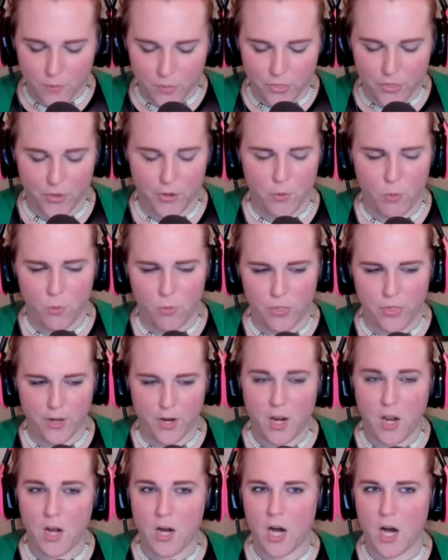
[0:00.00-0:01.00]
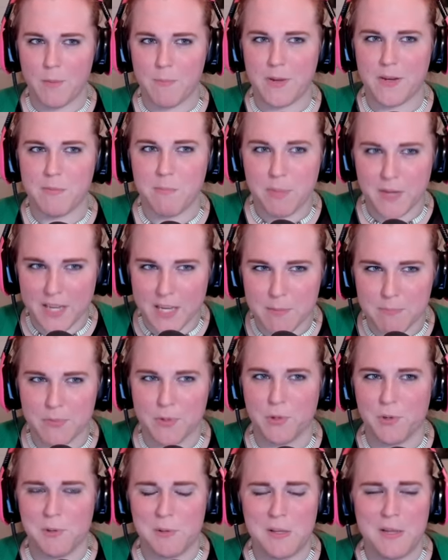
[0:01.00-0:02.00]
the the common
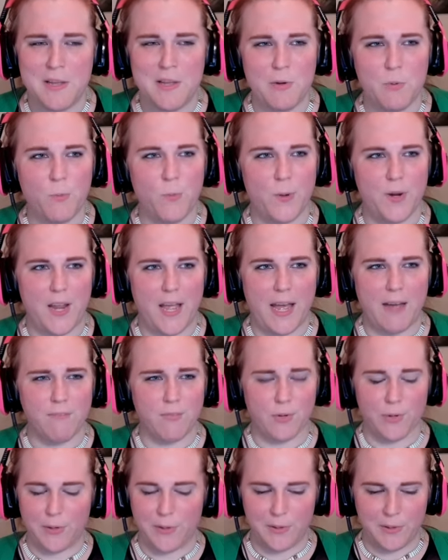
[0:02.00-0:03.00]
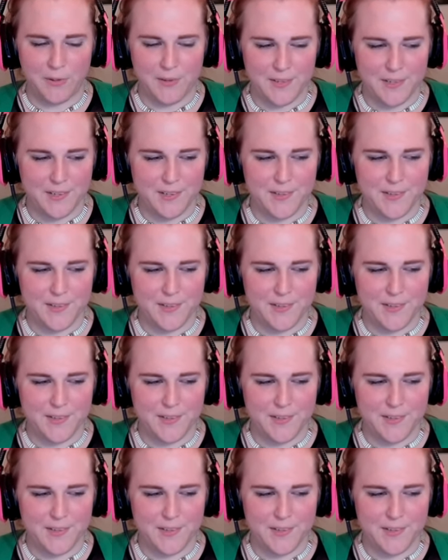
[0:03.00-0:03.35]
people would ever